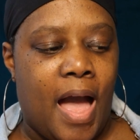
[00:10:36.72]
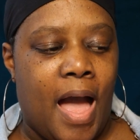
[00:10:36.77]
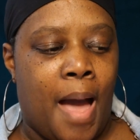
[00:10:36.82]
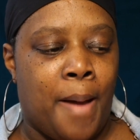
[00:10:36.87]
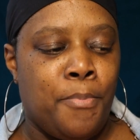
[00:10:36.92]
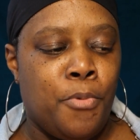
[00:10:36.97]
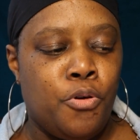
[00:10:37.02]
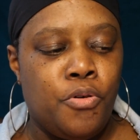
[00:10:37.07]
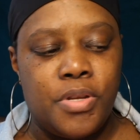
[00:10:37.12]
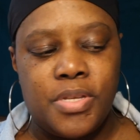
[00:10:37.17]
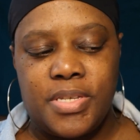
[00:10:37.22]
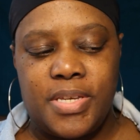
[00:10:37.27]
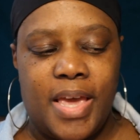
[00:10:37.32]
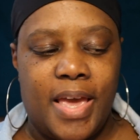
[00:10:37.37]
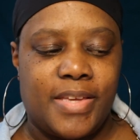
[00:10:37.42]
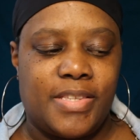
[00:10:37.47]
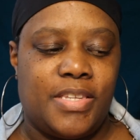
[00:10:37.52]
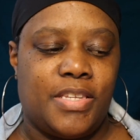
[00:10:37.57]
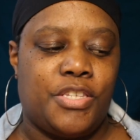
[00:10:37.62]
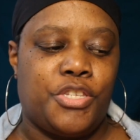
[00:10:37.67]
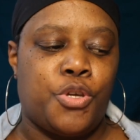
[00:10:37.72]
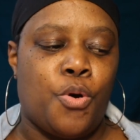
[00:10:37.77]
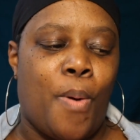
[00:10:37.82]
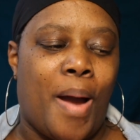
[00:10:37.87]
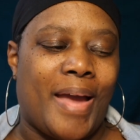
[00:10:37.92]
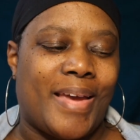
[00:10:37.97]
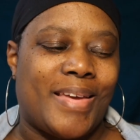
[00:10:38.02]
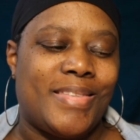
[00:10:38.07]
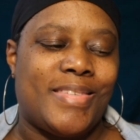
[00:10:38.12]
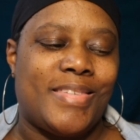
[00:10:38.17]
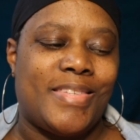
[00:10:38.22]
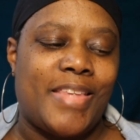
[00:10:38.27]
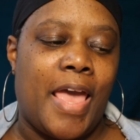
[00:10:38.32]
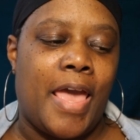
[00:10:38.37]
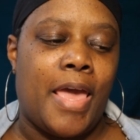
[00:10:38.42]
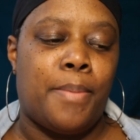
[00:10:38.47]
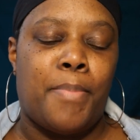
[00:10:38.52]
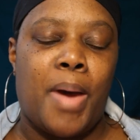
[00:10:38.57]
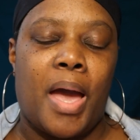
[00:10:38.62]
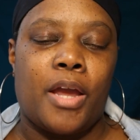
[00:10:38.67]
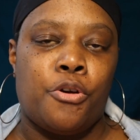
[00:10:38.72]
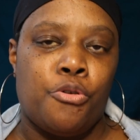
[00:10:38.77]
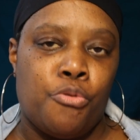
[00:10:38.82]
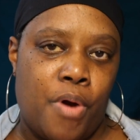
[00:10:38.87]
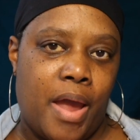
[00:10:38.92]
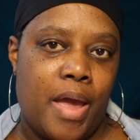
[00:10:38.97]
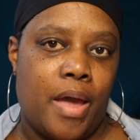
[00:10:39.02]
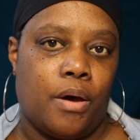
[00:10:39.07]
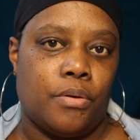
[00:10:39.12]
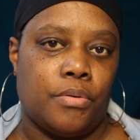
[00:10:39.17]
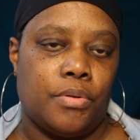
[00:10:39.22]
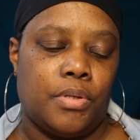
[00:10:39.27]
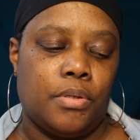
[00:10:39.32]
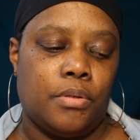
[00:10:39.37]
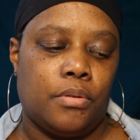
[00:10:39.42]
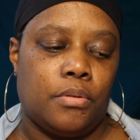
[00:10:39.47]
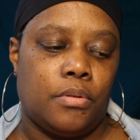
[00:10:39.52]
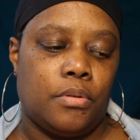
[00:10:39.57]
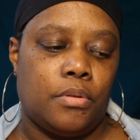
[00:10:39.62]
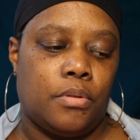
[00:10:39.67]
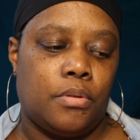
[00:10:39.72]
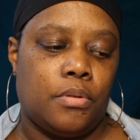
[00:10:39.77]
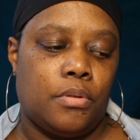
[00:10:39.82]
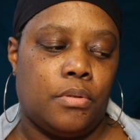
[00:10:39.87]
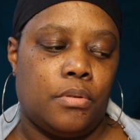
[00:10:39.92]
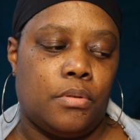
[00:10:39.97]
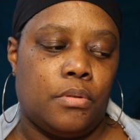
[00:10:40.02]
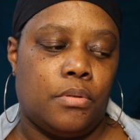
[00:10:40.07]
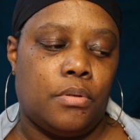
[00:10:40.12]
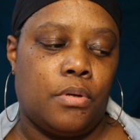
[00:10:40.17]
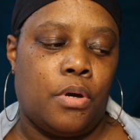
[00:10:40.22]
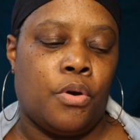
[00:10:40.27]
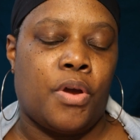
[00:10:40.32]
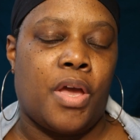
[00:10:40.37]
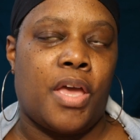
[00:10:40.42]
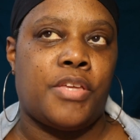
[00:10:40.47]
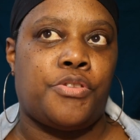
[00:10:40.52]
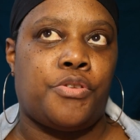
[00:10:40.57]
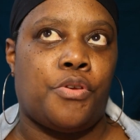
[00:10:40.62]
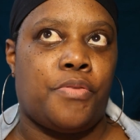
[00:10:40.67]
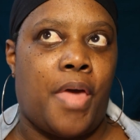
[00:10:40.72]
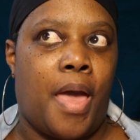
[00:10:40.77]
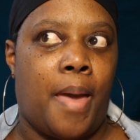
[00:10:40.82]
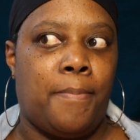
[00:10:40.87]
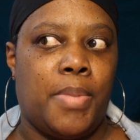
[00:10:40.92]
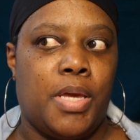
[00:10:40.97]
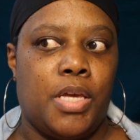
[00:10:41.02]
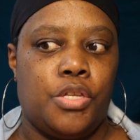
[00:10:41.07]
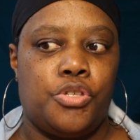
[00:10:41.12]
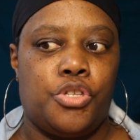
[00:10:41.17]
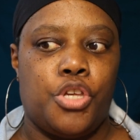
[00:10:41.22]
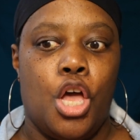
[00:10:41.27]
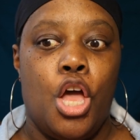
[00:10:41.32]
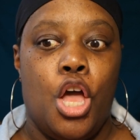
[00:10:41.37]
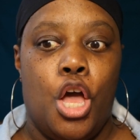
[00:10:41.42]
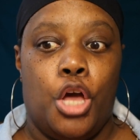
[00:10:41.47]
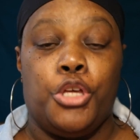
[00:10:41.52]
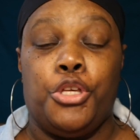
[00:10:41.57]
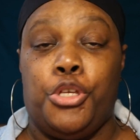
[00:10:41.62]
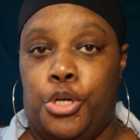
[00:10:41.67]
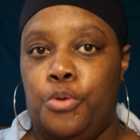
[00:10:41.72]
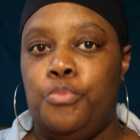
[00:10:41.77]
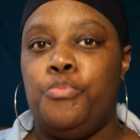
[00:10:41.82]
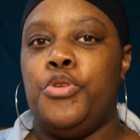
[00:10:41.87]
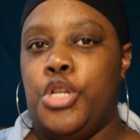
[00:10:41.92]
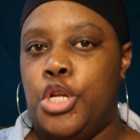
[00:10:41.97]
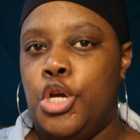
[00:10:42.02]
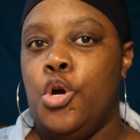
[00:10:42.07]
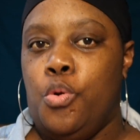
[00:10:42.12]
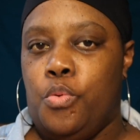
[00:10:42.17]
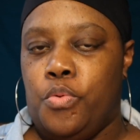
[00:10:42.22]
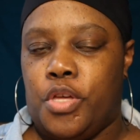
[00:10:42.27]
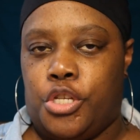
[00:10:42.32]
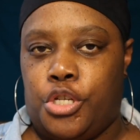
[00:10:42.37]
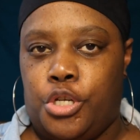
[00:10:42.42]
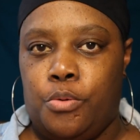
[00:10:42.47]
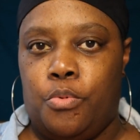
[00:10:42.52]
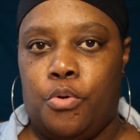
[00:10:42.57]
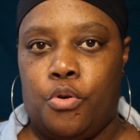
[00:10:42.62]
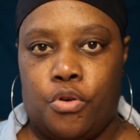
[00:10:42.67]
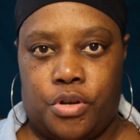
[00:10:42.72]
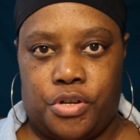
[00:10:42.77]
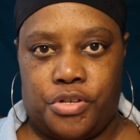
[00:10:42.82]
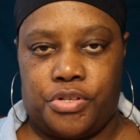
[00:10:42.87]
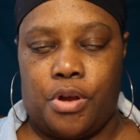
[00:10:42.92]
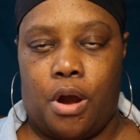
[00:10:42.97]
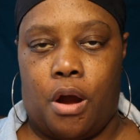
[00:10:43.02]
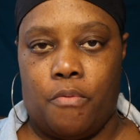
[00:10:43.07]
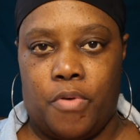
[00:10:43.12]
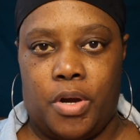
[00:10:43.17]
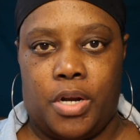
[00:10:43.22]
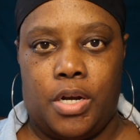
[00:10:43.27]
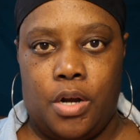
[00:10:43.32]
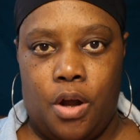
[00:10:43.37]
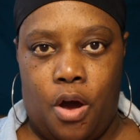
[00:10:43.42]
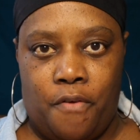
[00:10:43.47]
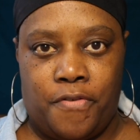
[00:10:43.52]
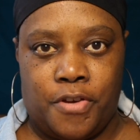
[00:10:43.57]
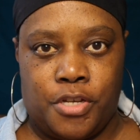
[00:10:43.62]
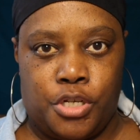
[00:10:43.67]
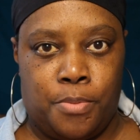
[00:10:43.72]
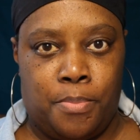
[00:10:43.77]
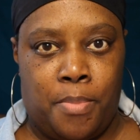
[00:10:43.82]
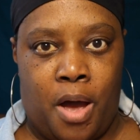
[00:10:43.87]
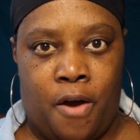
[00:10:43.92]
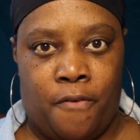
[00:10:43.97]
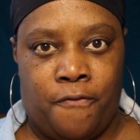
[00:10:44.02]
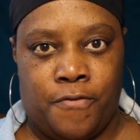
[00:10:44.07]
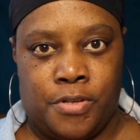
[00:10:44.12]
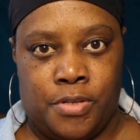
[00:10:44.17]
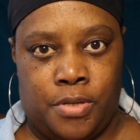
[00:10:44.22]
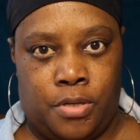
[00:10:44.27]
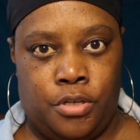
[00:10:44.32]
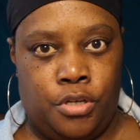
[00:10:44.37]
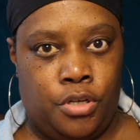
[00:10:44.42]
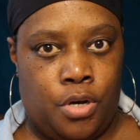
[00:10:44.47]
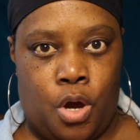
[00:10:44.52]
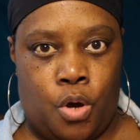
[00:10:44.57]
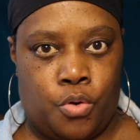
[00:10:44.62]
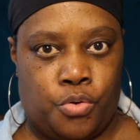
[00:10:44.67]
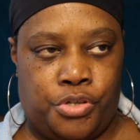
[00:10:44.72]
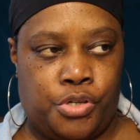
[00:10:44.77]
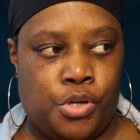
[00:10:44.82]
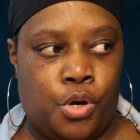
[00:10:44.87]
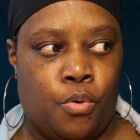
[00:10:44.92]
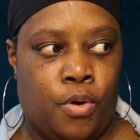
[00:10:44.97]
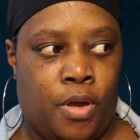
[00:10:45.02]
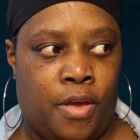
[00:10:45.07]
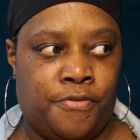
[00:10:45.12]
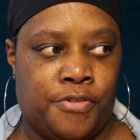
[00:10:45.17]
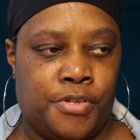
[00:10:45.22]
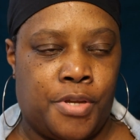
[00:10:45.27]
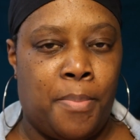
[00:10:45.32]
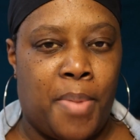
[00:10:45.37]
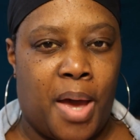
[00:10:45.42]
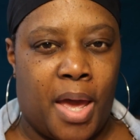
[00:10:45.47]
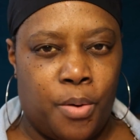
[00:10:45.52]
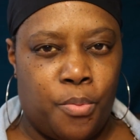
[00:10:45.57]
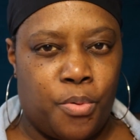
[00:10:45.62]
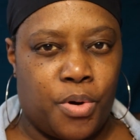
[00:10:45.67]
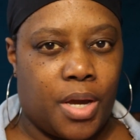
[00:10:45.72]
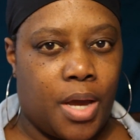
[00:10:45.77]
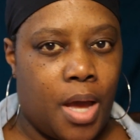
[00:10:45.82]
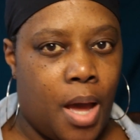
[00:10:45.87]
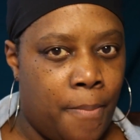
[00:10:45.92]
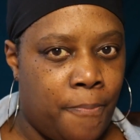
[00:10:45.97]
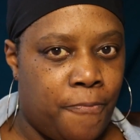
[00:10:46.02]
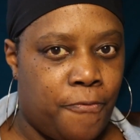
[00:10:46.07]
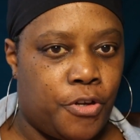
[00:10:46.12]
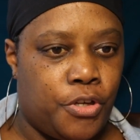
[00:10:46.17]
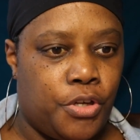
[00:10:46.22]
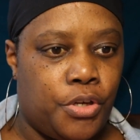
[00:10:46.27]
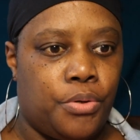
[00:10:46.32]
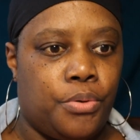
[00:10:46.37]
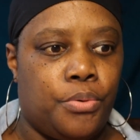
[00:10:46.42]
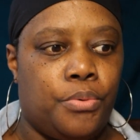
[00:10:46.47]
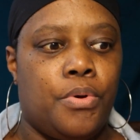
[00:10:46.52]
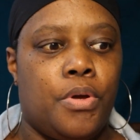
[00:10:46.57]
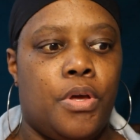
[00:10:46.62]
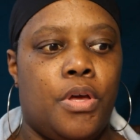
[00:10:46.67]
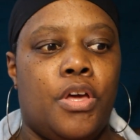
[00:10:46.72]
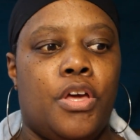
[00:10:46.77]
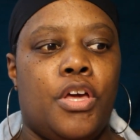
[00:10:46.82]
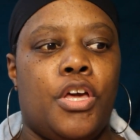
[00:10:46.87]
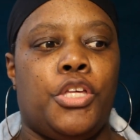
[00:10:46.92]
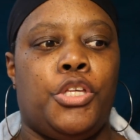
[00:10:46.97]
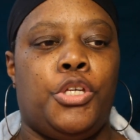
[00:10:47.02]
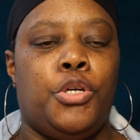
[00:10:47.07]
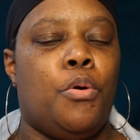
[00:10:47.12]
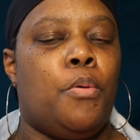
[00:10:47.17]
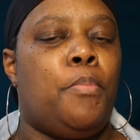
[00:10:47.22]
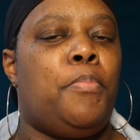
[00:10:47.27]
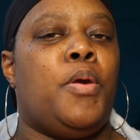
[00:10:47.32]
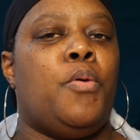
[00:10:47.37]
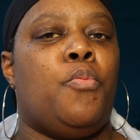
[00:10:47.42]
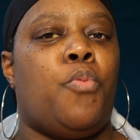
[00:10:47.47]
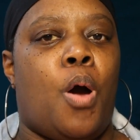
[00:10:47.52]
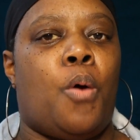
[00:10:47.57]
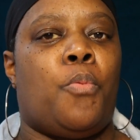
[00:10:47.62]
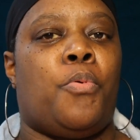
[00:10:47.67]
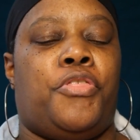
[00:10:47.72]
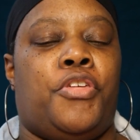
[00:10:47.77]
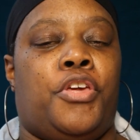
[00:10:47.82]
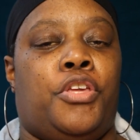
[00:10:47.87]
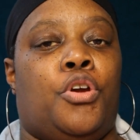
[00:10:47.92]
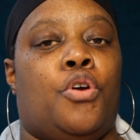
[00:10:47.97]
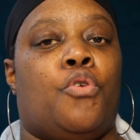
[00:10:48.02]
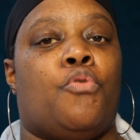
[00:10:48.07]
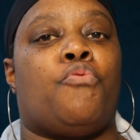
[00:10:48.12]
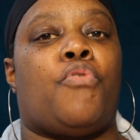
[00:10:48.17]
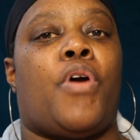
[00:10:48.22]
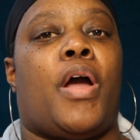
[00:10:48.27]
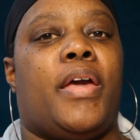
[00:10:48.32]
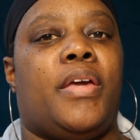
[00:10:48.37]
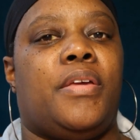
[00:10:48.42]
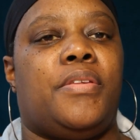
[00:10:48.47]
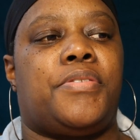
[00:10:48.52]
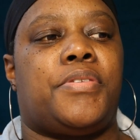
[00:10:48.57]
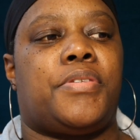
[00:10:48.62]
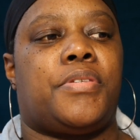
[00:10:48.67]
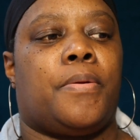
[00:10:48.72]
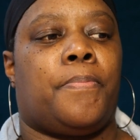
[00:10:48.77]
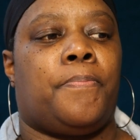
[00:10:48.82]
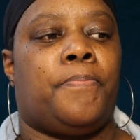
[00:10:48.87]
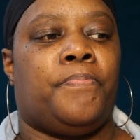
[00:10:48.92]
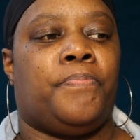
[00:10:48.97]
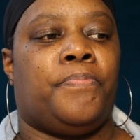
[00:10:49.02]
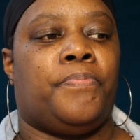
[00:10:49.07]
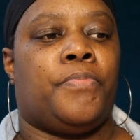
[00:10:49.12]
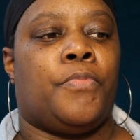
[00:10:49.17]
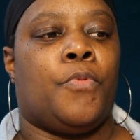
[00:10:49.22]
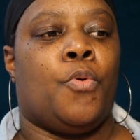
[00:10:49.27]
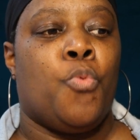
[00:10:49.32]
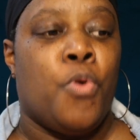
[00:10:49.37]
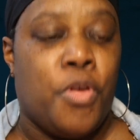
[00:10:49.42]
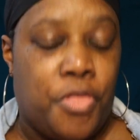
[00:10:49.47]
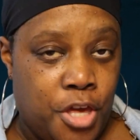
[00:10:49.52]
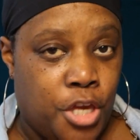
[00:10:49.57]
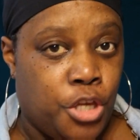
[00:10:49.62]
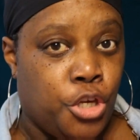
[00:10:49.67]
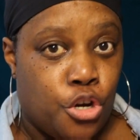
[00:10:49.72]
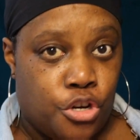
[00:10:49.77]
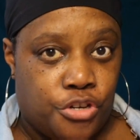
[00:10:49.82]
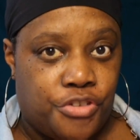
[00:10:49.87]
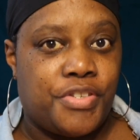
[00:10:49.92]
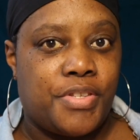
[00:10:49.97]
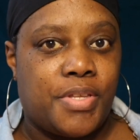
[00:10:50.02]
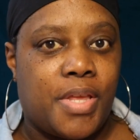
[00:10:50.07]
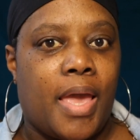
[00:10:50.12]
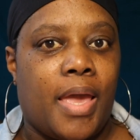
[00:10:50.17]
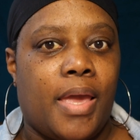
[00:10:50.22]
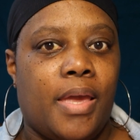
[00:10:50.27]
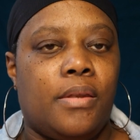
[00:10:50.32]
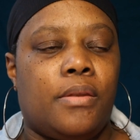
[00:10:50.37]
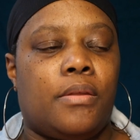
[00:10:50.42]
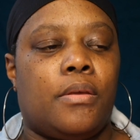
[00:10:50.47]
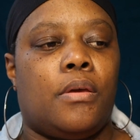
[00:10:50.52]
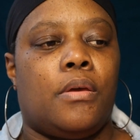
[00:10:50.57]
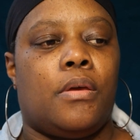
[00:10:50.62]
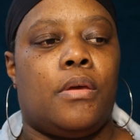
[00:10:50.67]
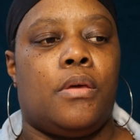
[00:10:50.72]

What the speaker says: I moved to Texas so I can stand my ground. Okay, so that means you knew that you were going to start running off at your mouth. And, you know, so if somebody were to come for you, you would be well within your rights, within your state,